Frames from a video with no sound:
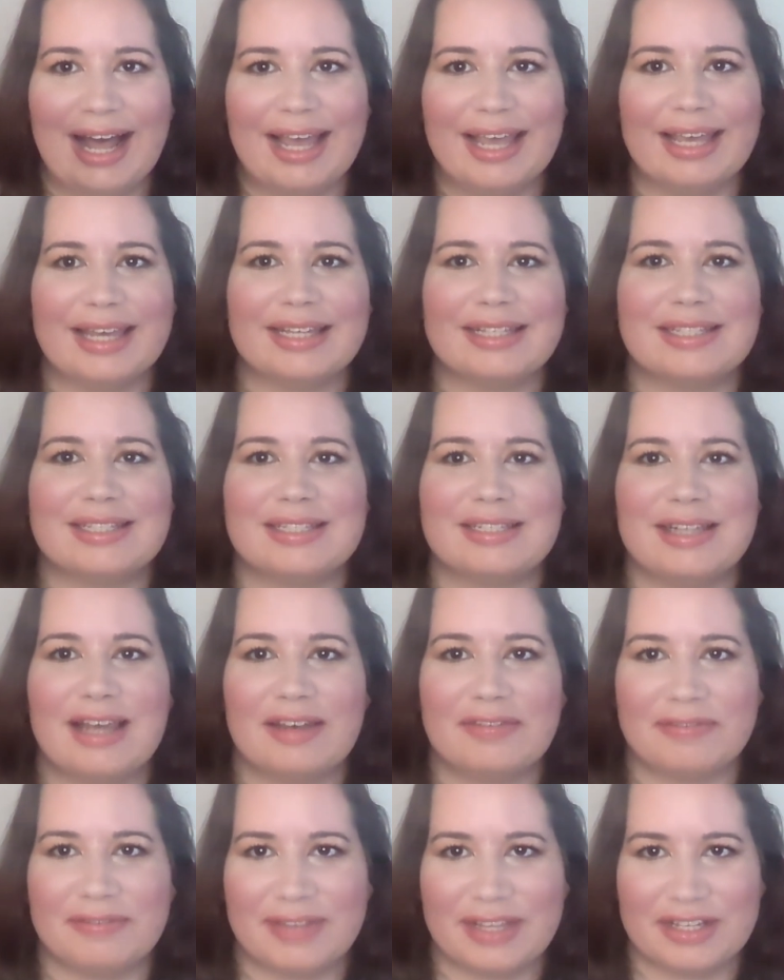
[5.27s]
Hi, it's
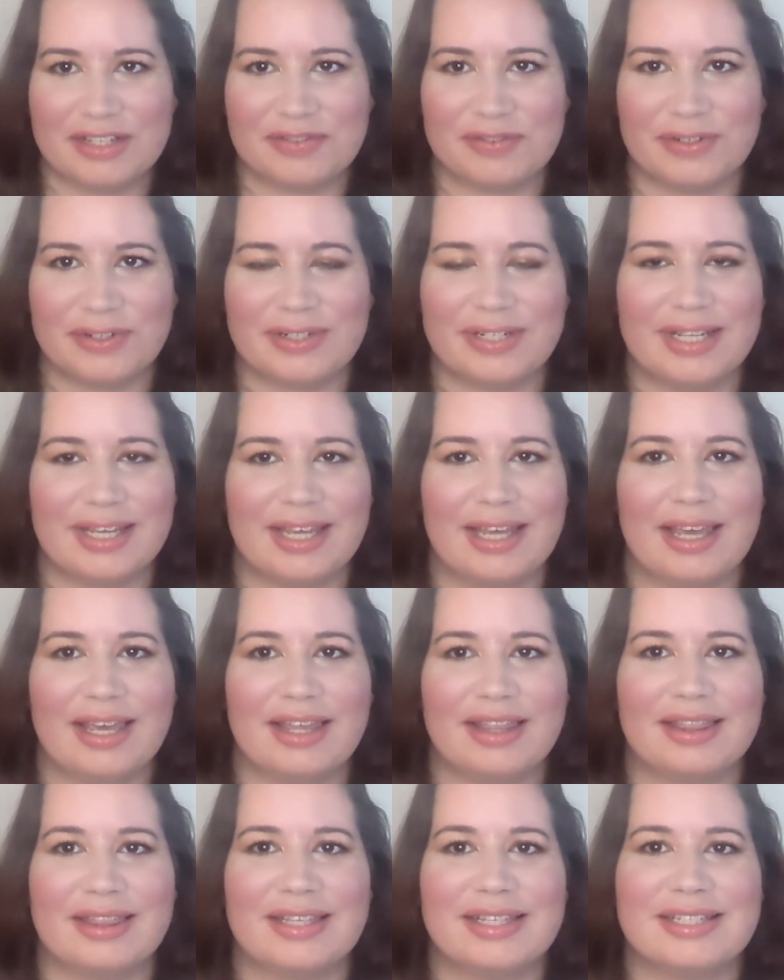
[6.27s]
Steph. Thanks for
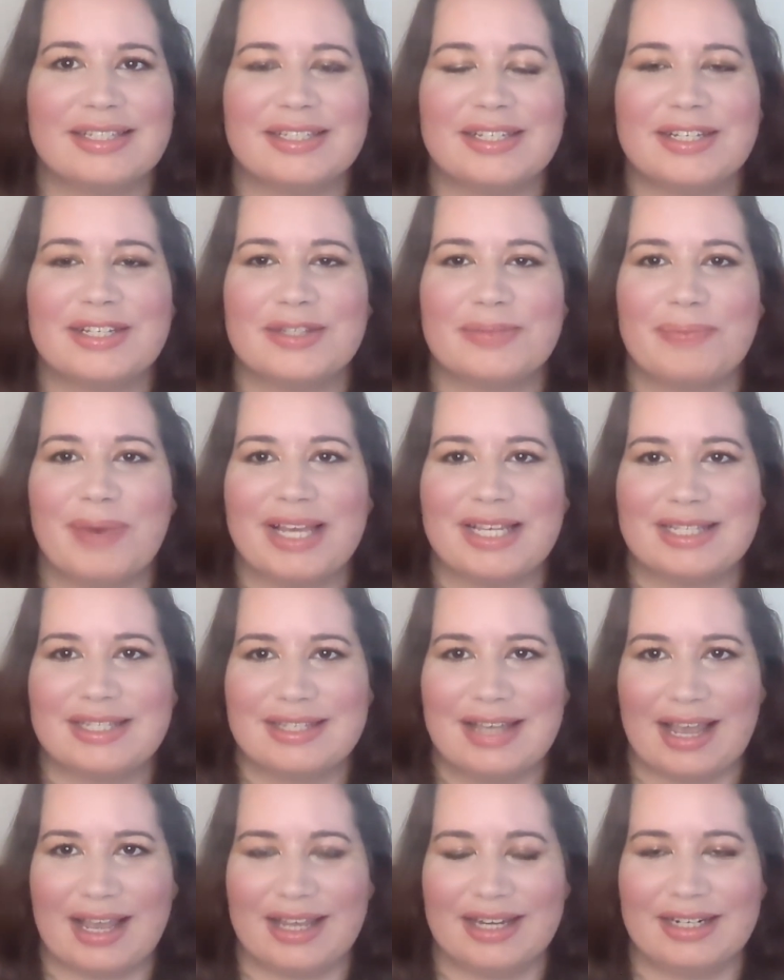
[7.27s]
clicking. This is my
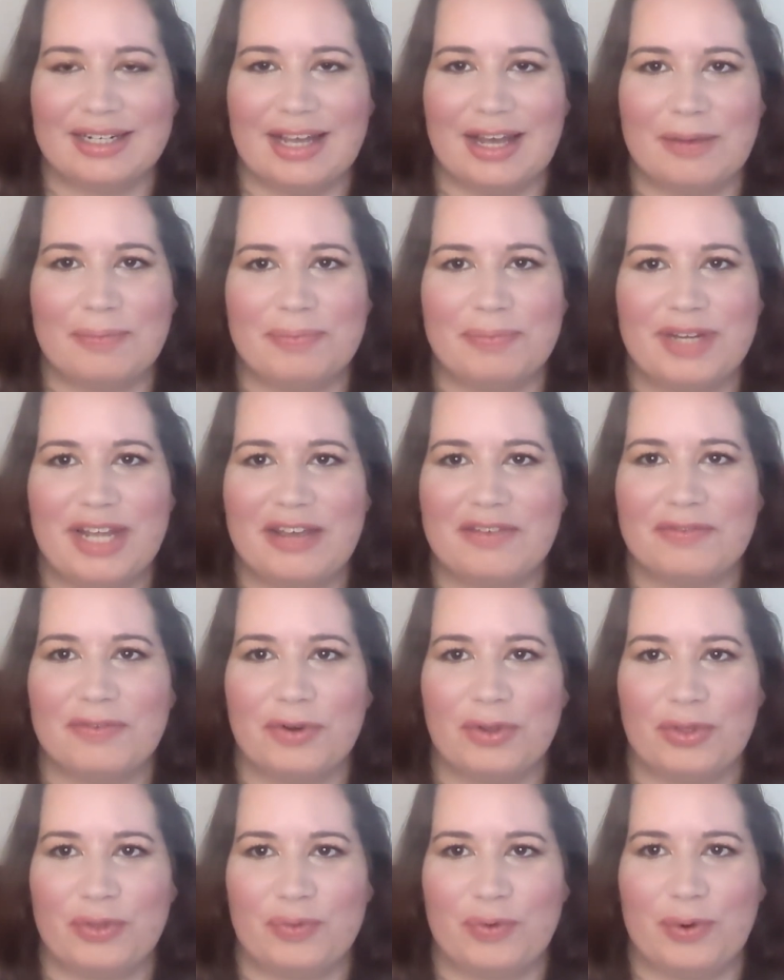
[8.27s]
second update
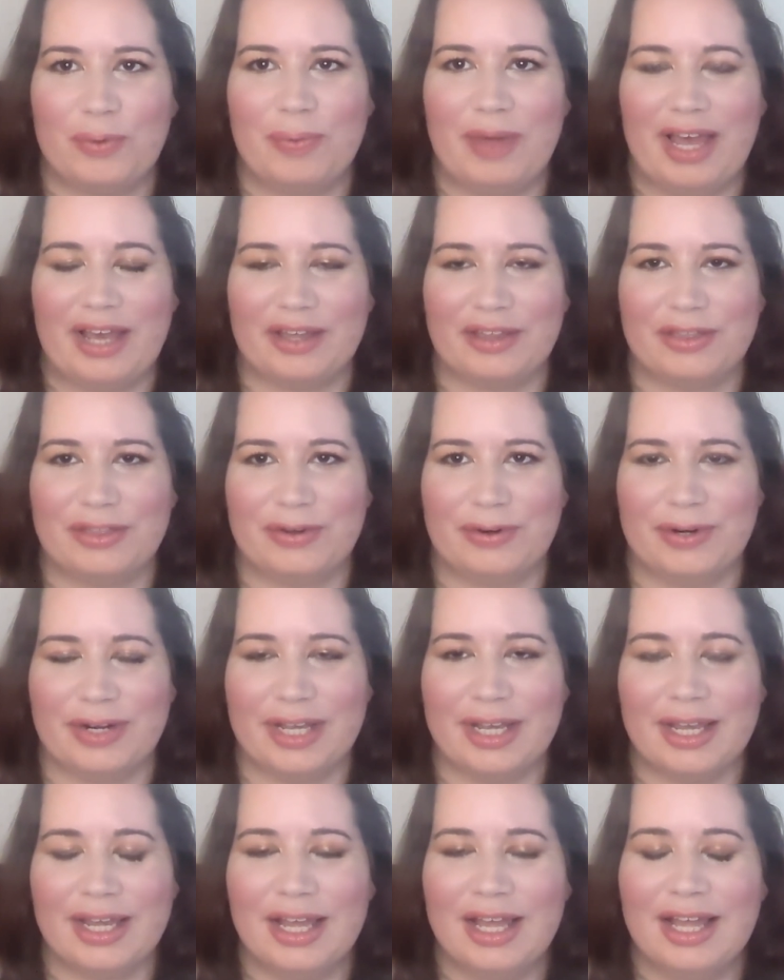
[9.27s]
for Throwback
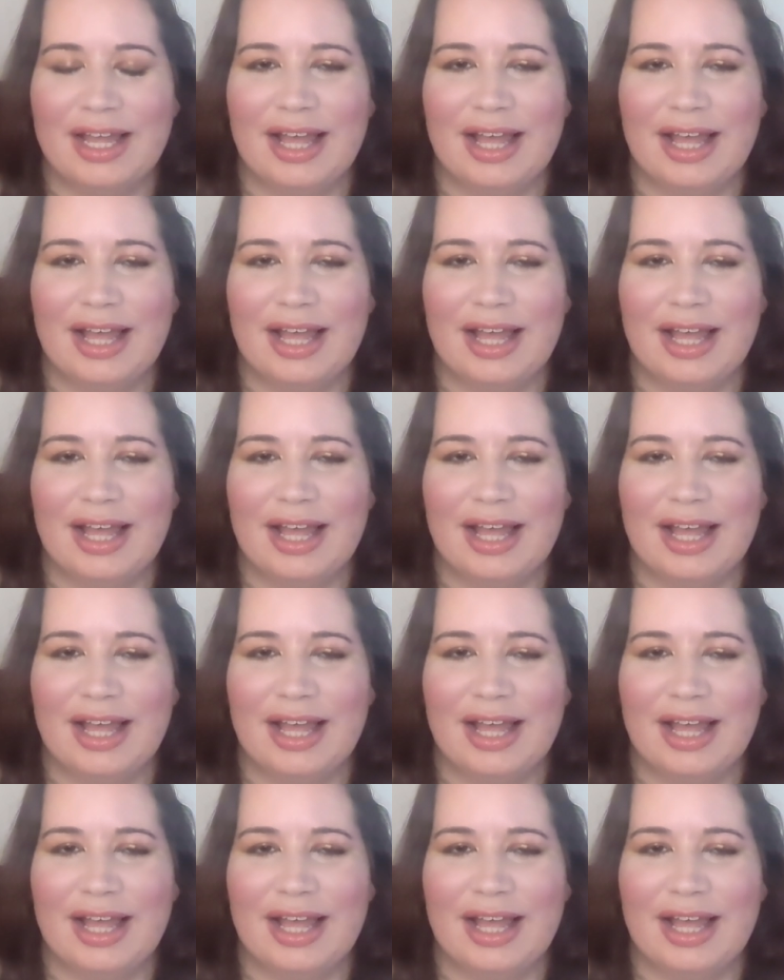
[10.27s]
30.